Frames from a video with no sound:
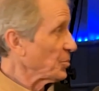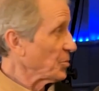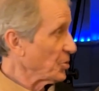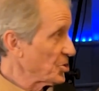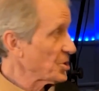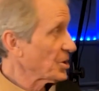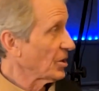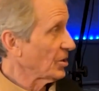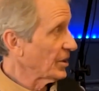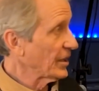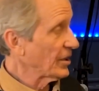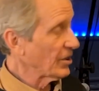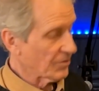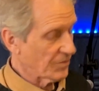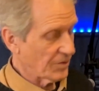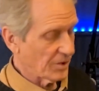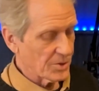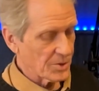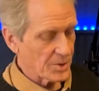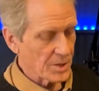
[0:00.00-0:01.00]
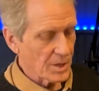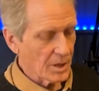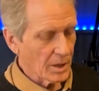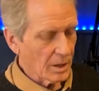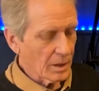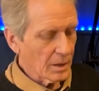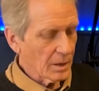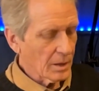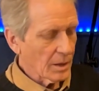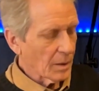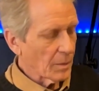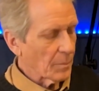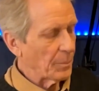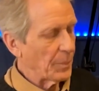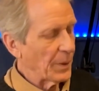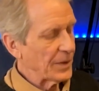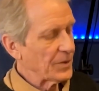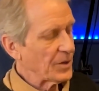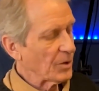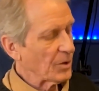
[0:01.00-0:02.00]
Those are musical intervals.
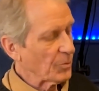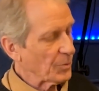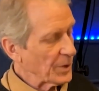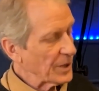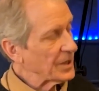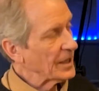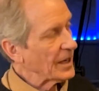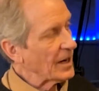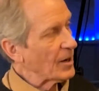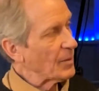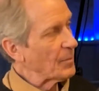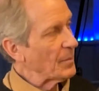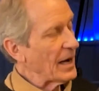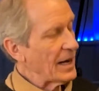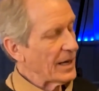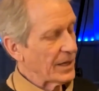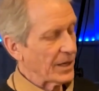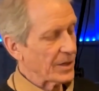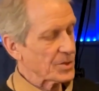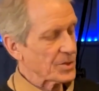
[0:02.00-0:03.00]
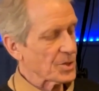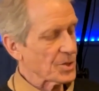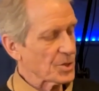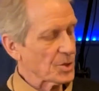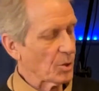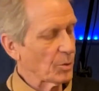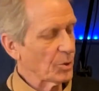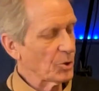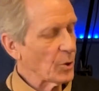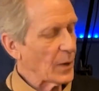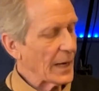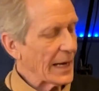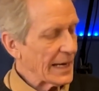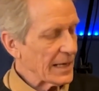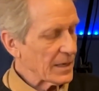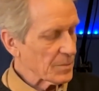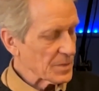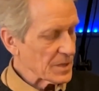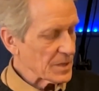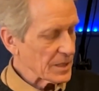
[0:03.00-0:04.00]
But they're really harmonics. So when
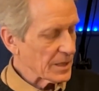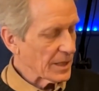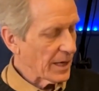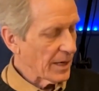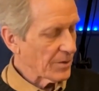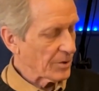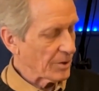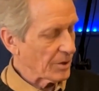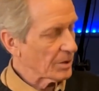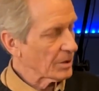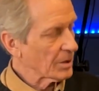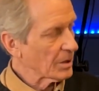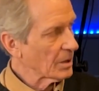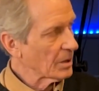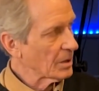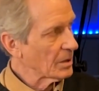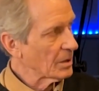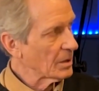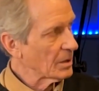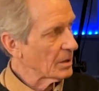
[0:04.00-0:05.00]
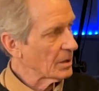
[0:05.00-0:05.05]
you add them together,